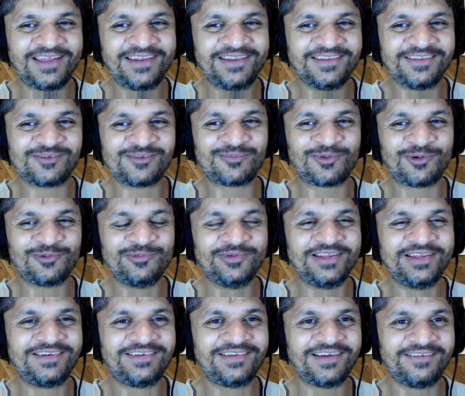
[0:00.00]
and there's
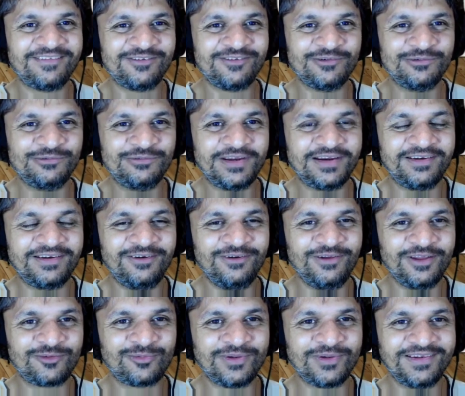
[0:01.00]
probably tons of very good
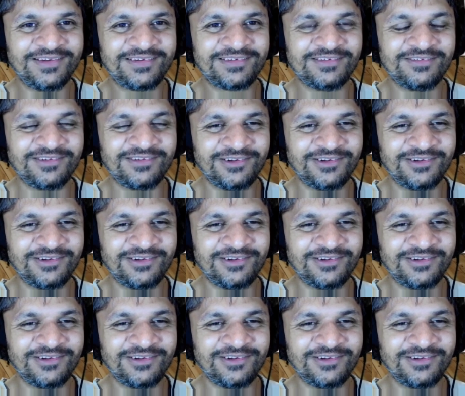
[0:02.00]
explanations